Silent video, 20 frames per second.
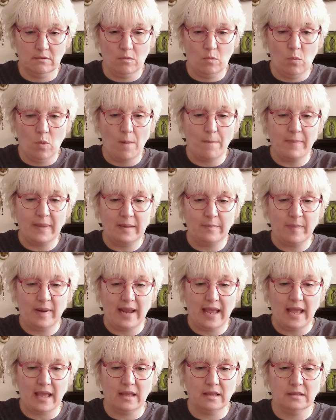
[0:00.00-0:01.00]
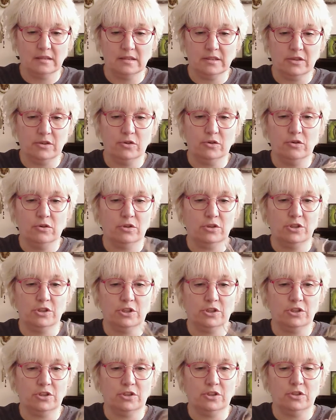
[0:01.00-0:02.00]
one big plait. So you could
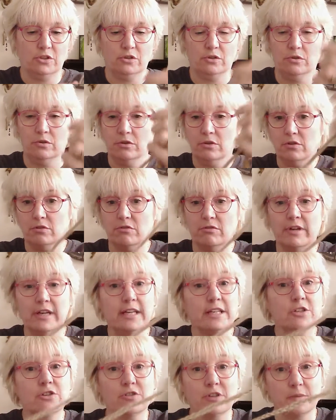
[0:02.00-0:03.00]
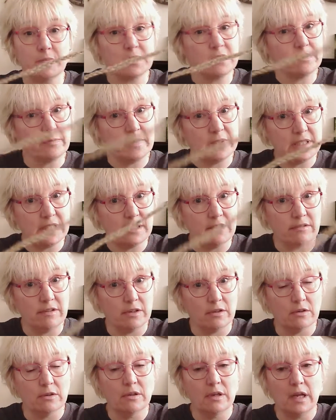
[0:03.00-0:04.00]
just do 3 strips of
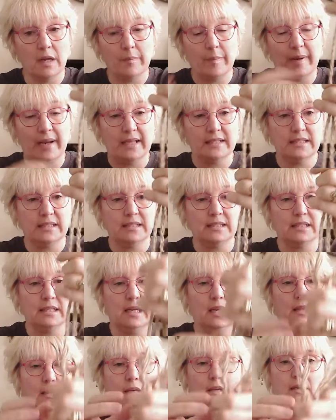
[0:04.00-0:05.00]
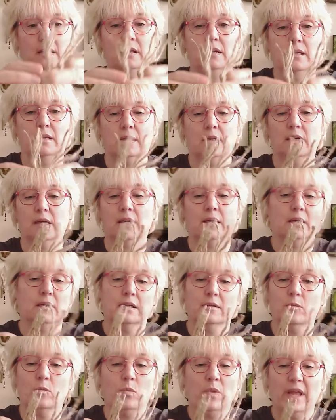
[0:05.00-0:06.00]
material and plait it together.
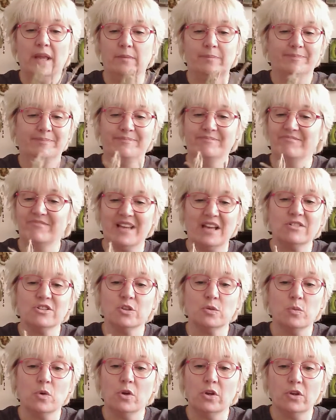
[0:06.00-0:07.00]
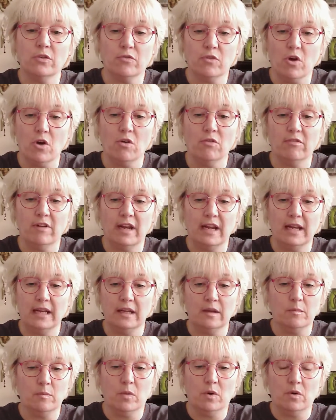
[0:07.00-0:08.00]
Down to what you've got really
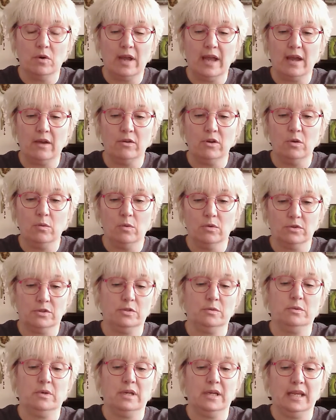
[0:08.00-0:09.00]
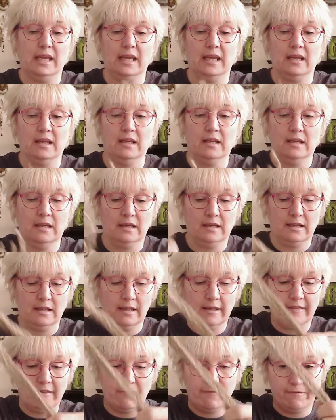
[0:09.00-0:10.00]
and how you want to work it.
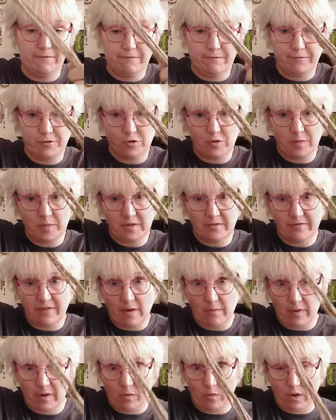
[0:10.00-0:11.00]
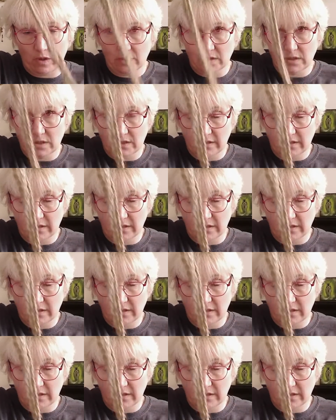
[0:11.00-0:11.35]
The strips of fabric ones